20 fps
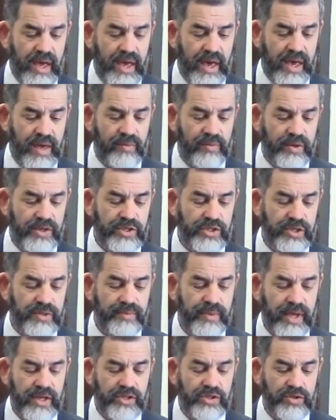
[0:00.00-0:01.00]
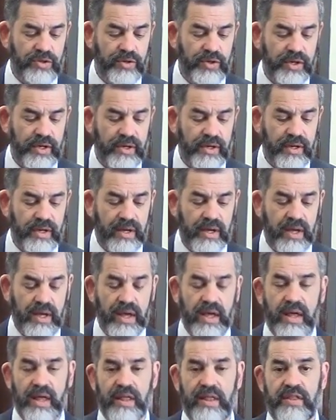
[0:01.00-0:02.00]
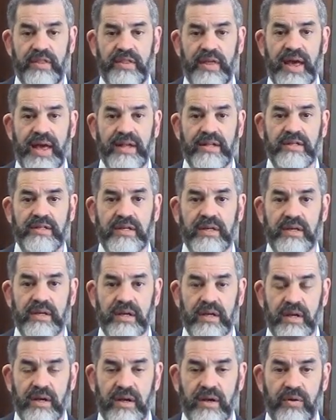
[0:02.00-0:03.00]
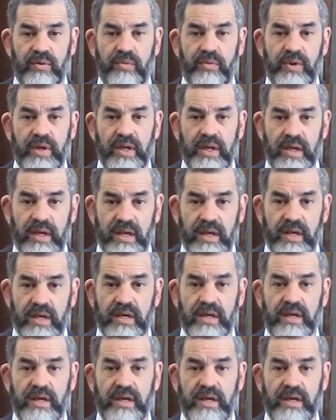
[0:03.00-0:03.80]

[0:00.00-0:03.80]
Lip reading: and we should make sure that we